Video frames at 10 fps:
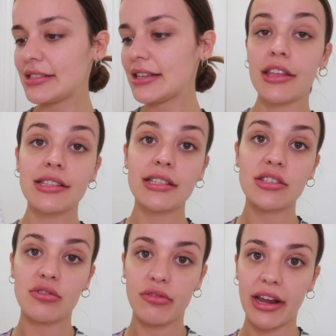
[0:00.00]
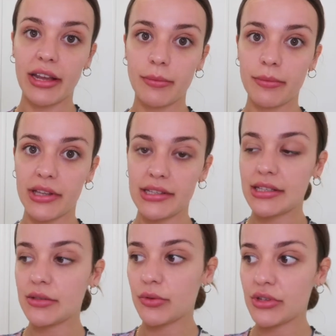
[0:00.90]
This is great because
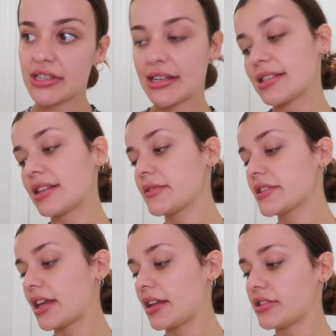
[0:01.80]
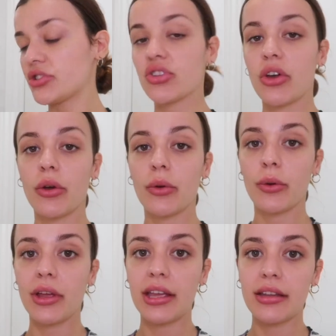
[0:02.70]
it's for sensitive skin,
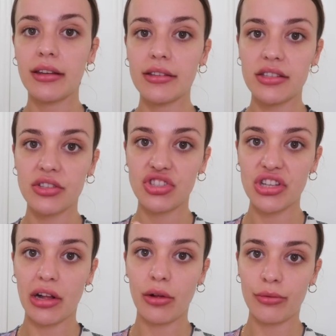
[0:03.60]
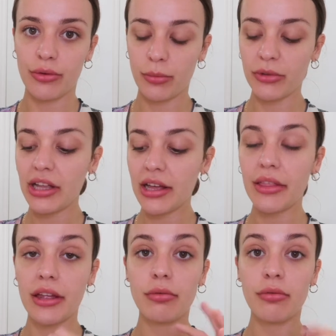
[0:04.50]
so it is a gel formula
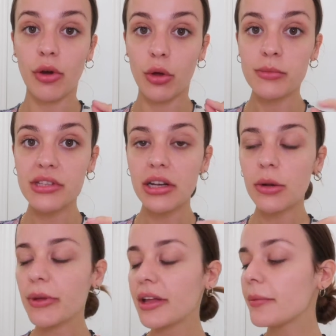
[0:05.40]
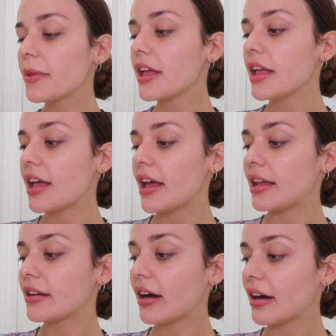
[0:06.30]
that foams a little bit,
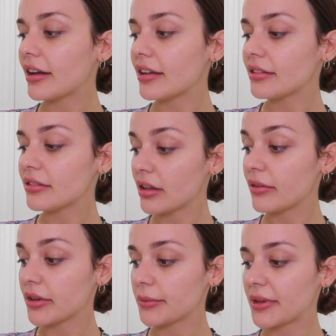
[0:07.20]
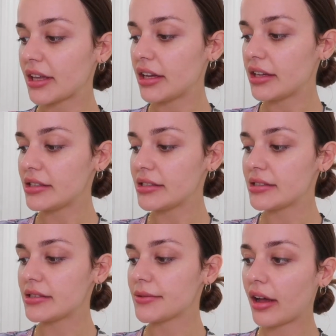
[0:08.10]
and I love it
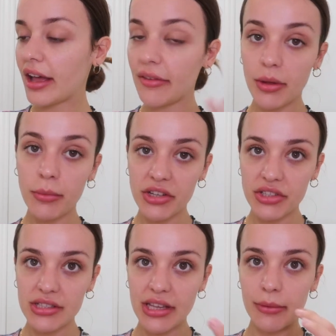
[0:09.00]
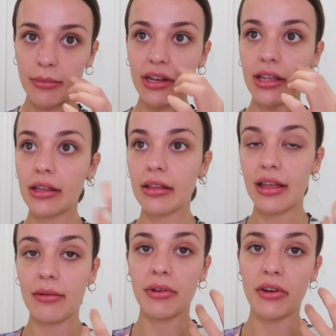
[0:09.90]
because I have combination skin, but it can
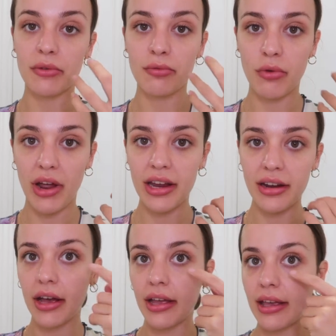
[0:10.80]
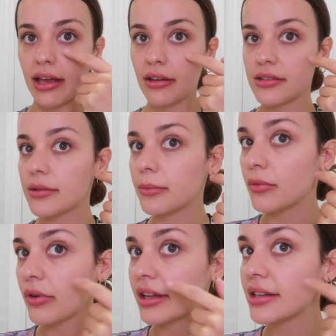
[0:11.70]
get very red. I get
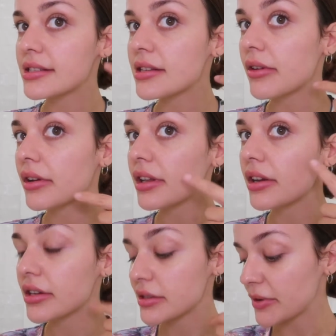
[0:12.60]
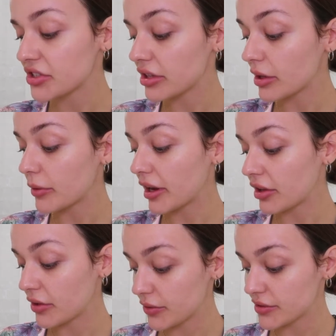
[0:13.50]
some redness around here, especially when I
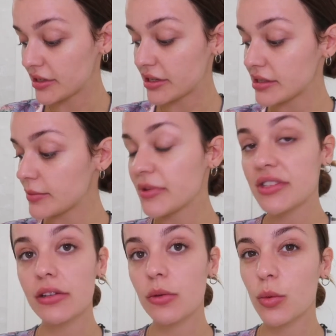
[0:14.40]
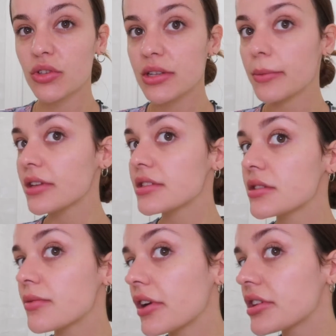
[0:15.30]
use this micellar water because
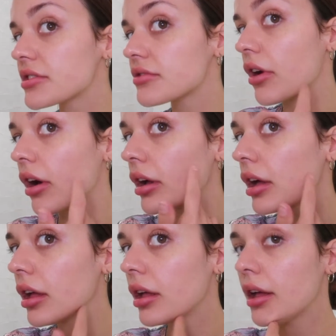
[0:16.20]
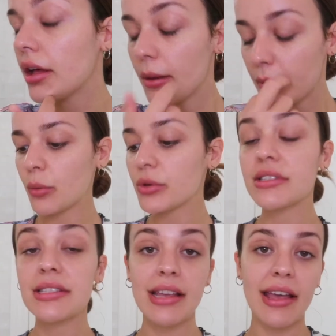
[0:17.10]
it's very strong. I
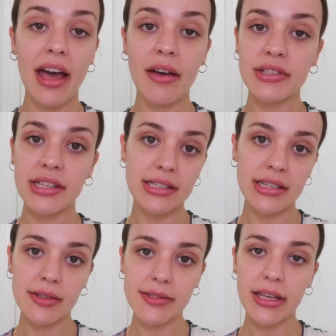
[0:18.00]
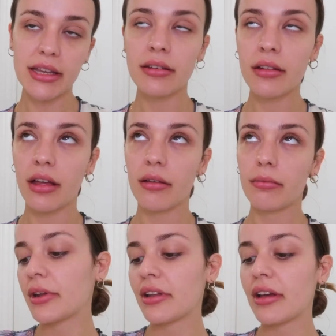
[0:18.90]
wouldn't say I have sensitive skin,
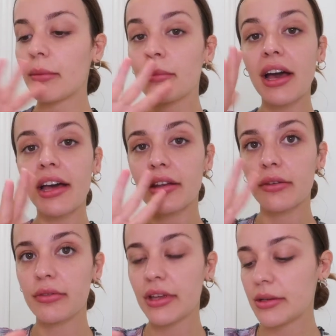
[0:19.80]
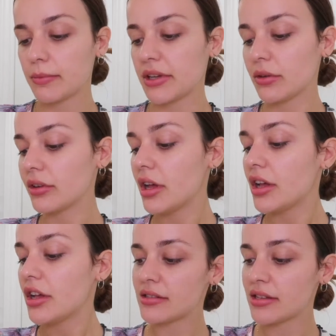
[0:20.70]
but I'm kind of in the middle.
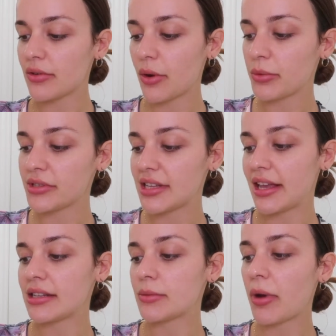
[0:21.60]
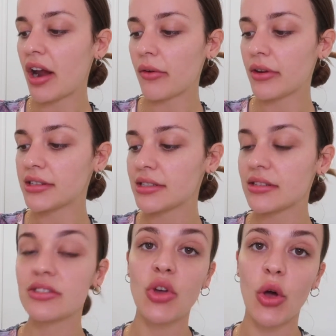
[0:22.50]
0% parents,
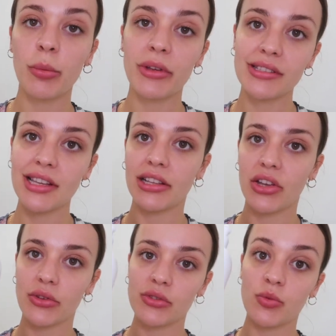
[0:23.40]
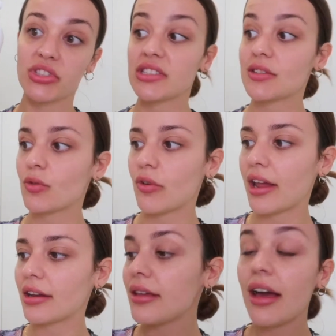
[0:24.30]
soap and silicones, which is
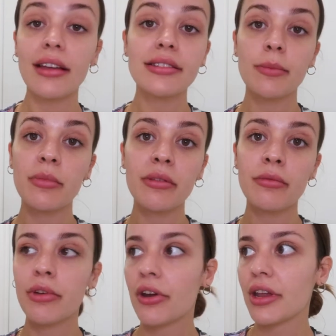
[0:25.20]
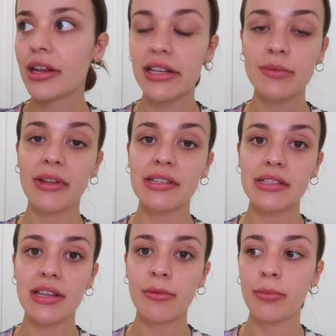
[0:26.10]
great. Yeah, it's something very
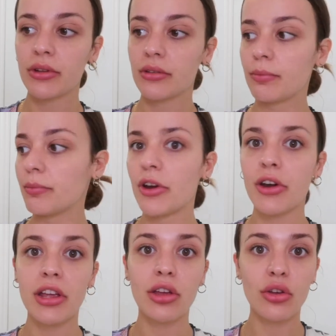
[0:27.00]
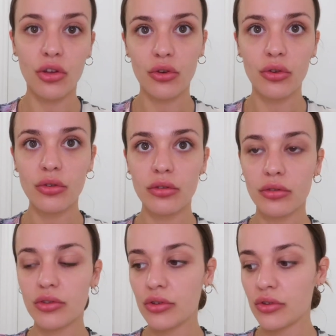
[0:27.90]
inexpensive but very
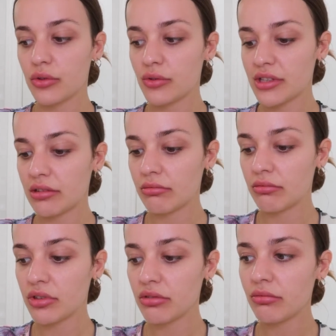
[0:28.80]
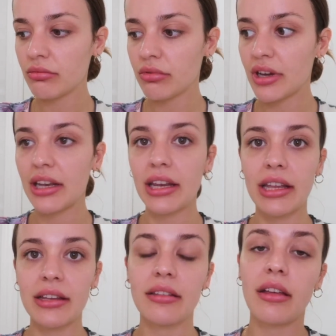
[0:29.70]
good to use, and you don't really
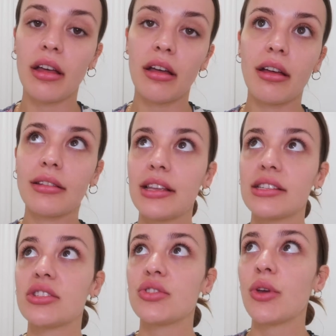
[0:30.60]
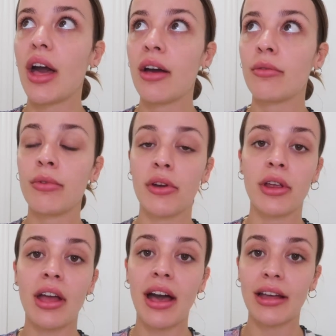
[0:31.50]
need it unless you have
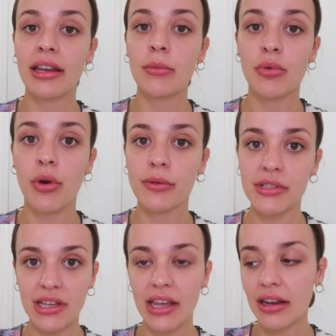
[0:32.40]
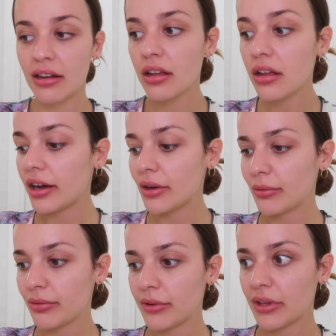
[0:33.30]
very acne prone skin. I
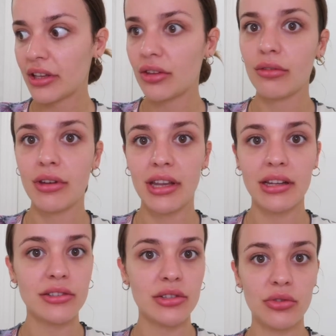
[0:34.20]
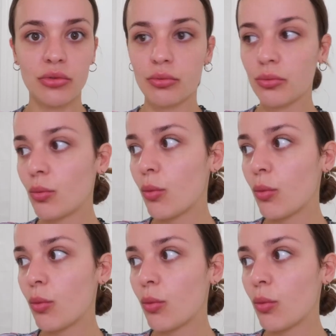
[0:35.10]
don't feel like you need to